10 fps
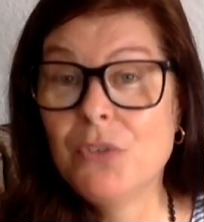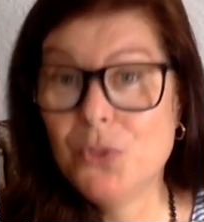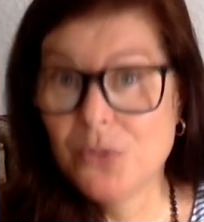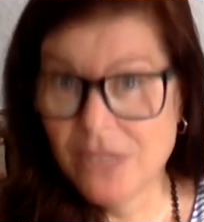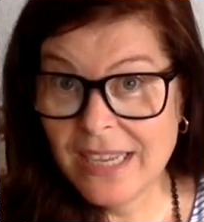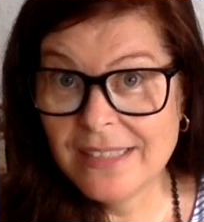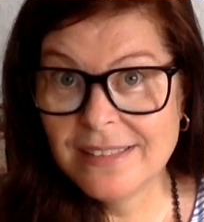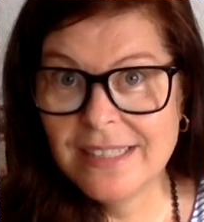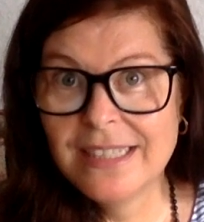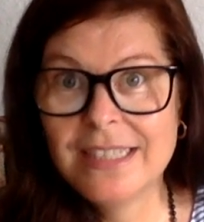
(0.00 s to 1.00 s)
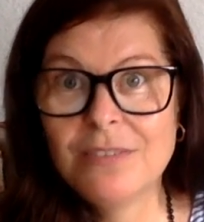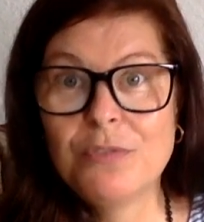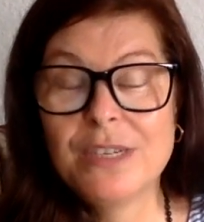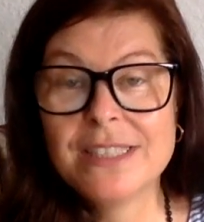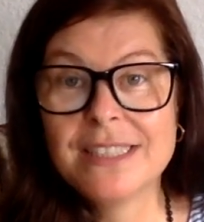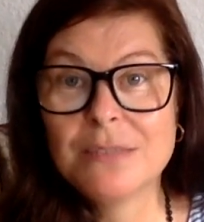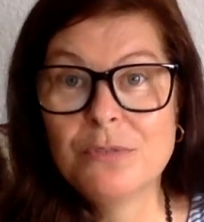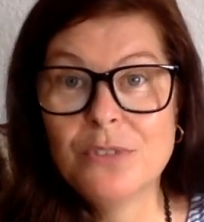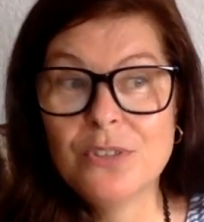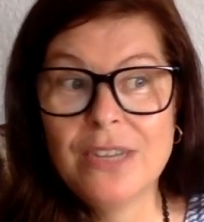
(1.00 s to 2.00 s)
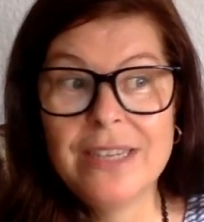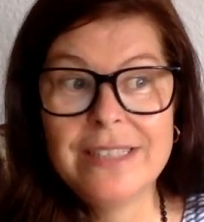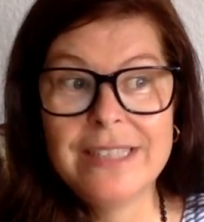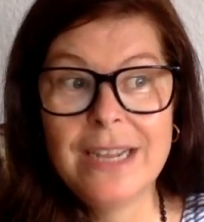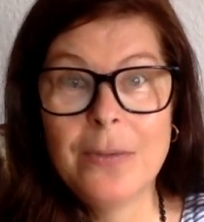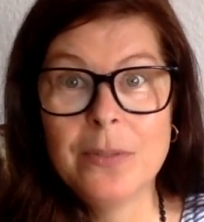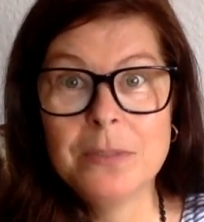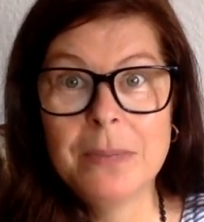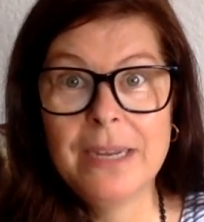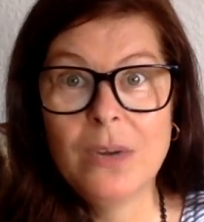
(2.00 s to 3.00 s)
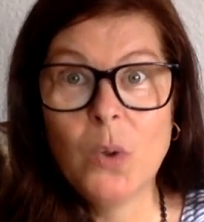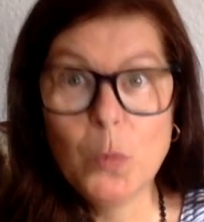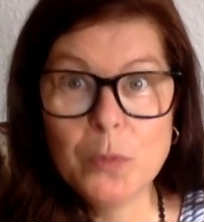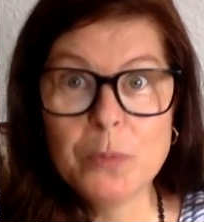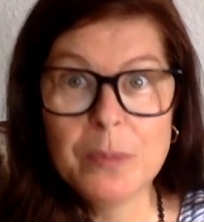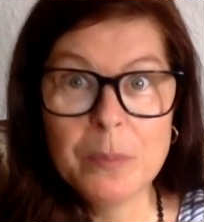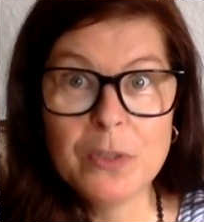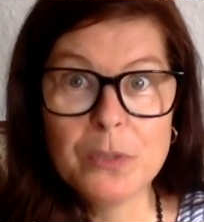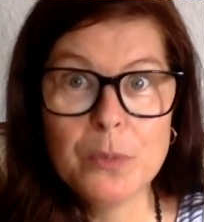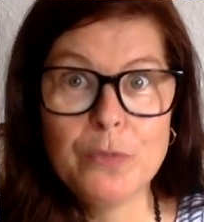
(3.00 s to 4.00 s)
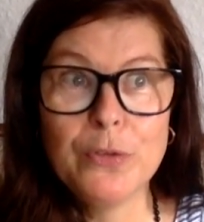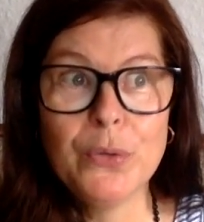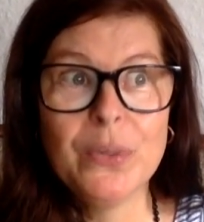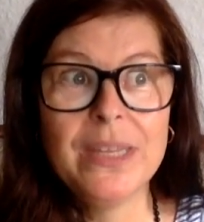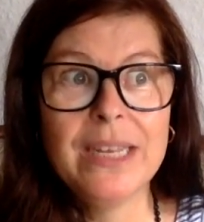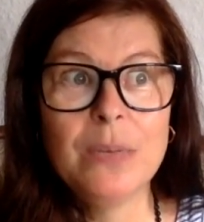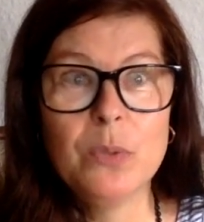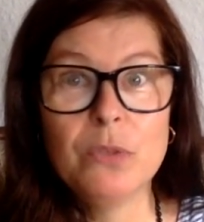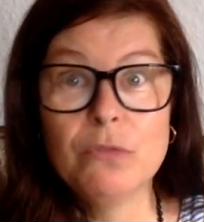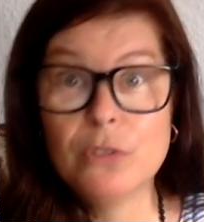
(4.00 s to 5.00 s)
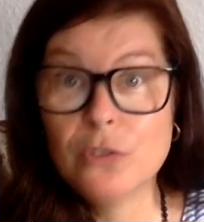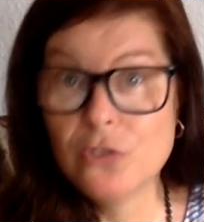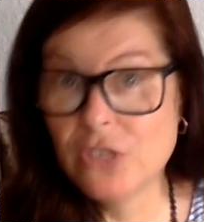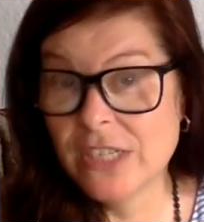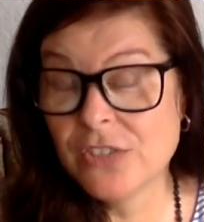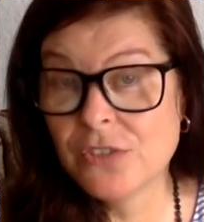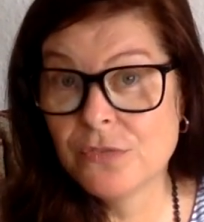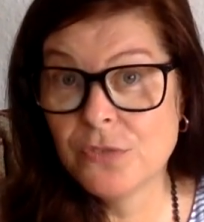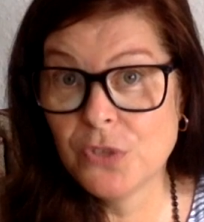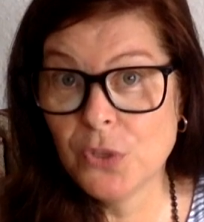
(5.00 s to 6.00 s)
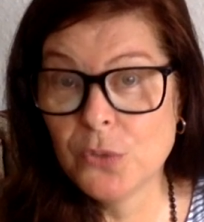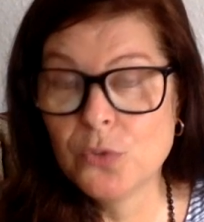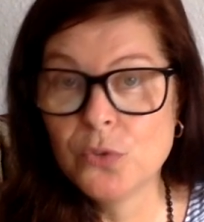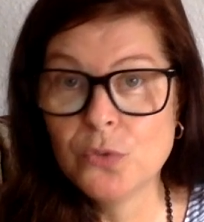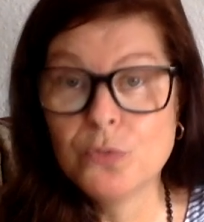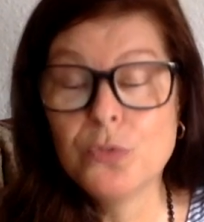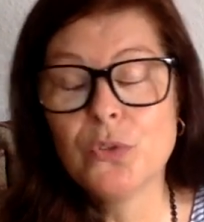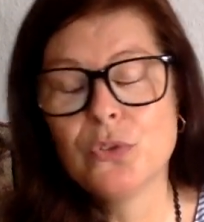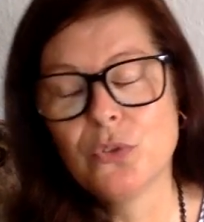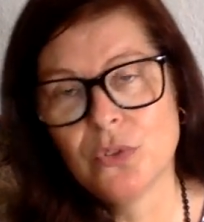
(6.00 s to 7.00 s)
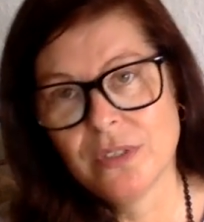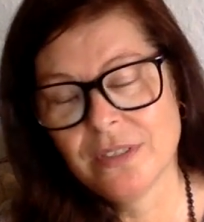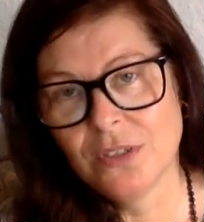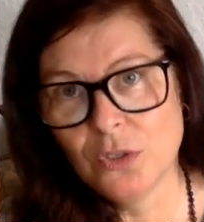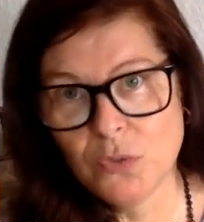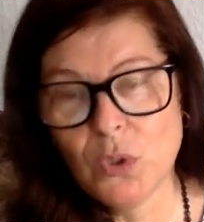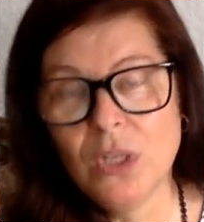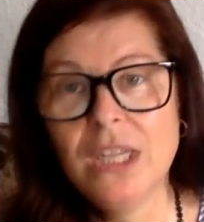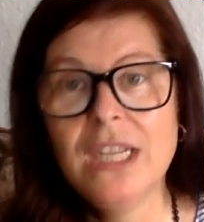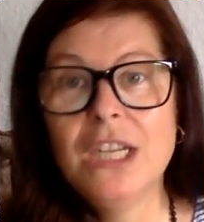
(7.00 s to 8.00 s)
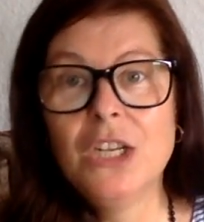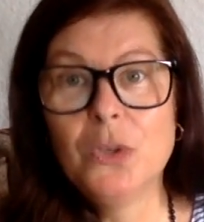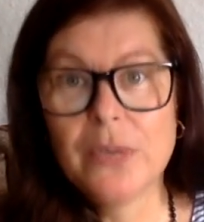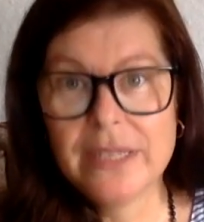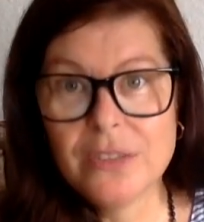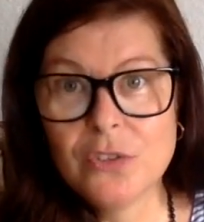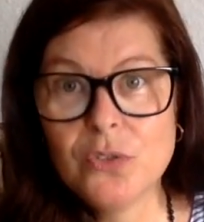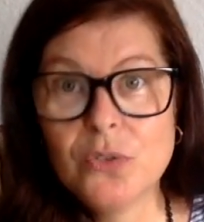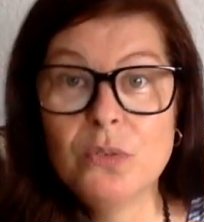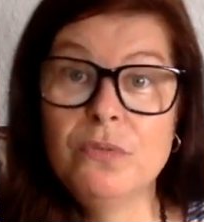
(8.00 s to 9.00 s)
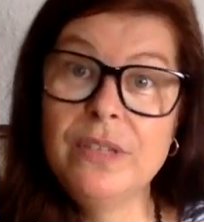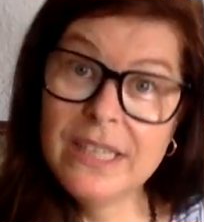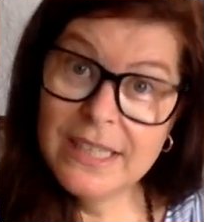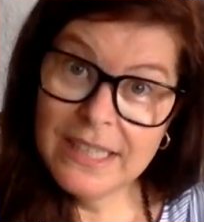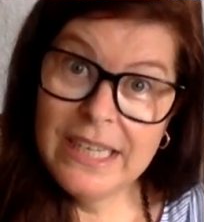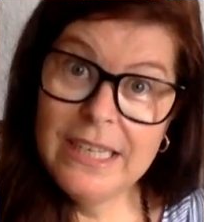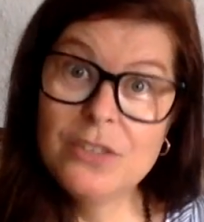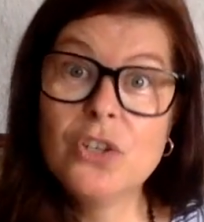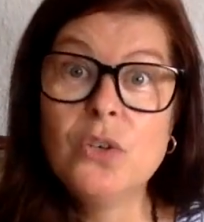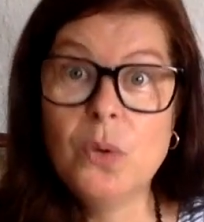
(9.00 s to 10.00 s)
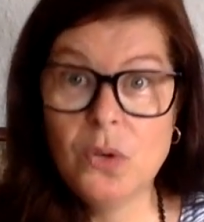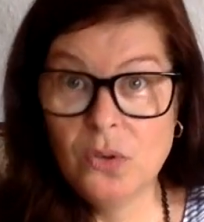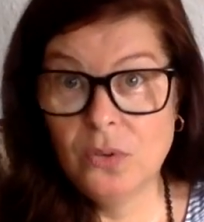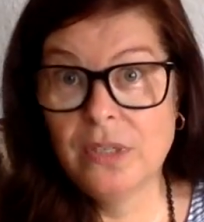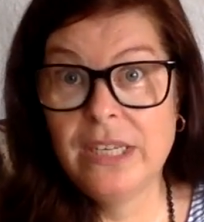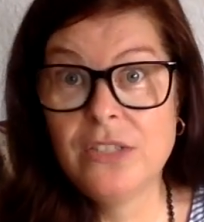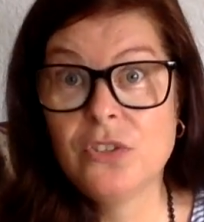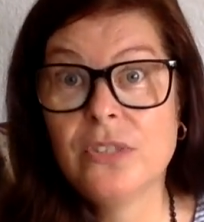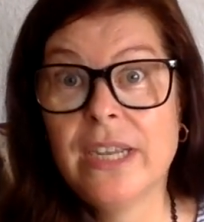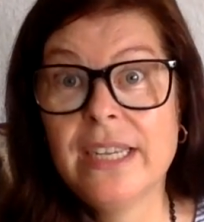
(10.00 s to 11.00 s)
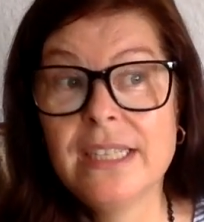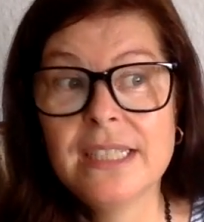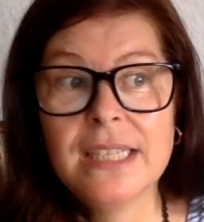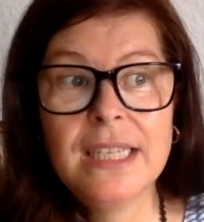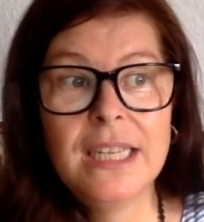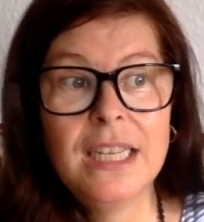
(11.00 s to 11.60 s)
If you do that, then fasting for 18 hours might almost be impossible for you. And then I would suggest for you to first of all look into vegan keto or keto diet.